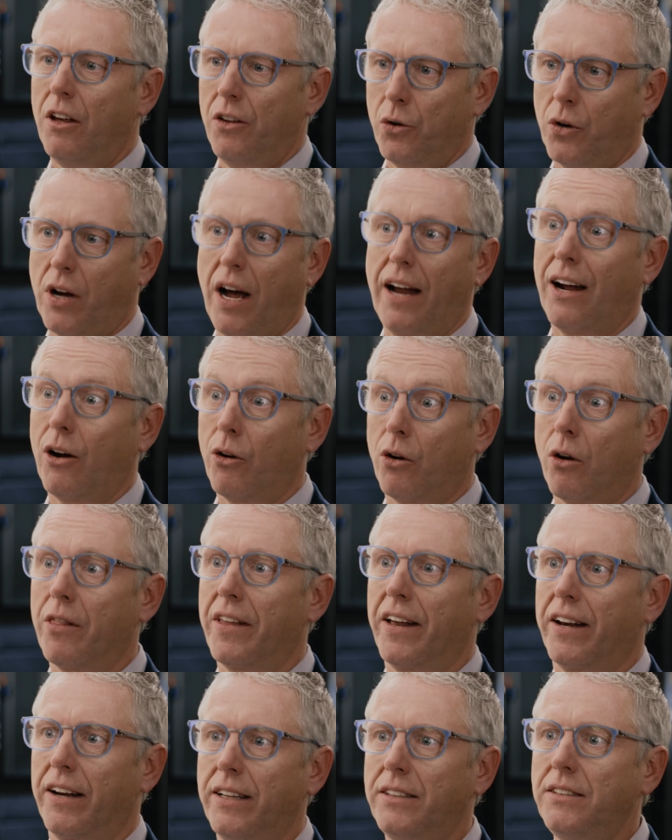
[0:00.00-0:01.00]
you cut out all
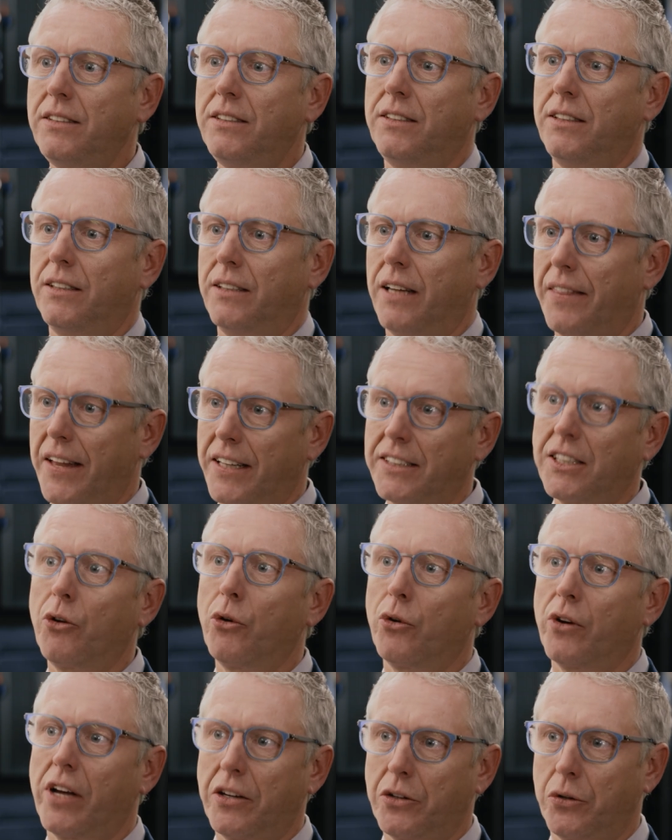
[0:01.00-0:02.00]
that latency and that's how
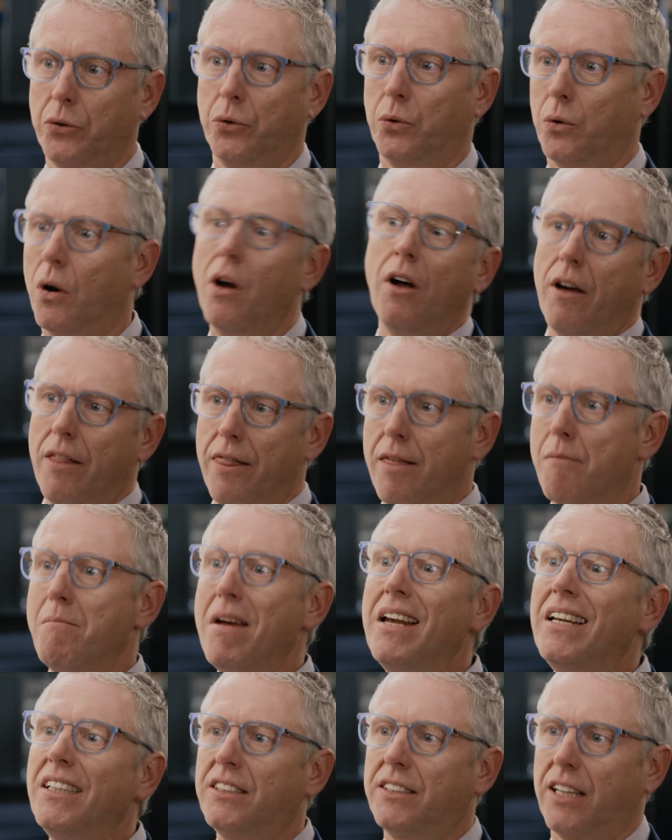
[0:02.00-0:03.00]
you get to the
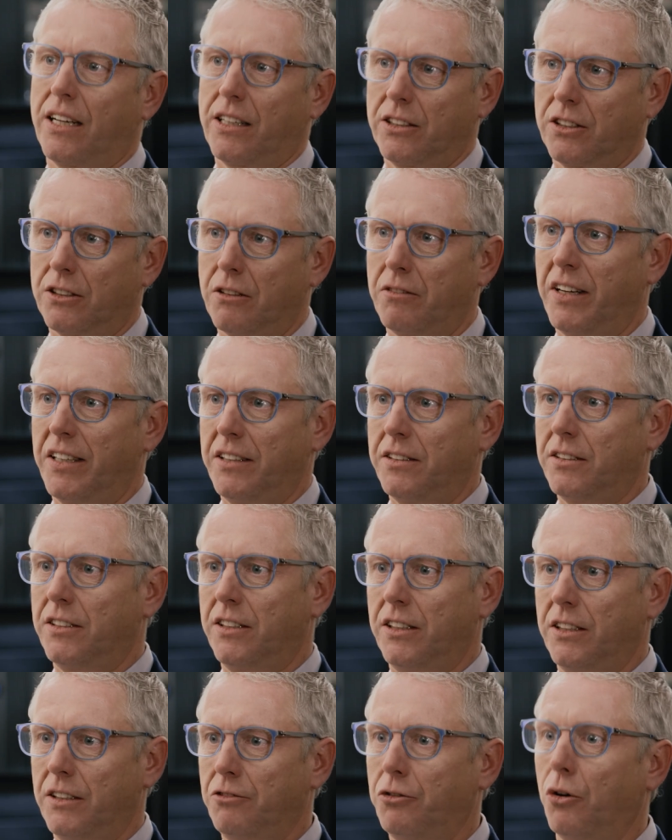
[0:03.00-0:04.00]
milliseconds of
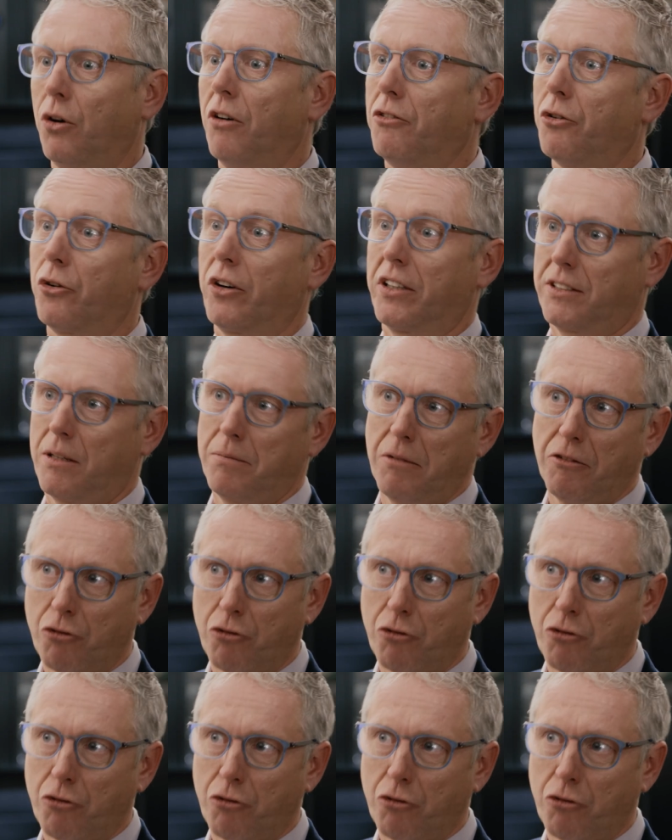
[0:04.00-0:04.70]
latency for, for example,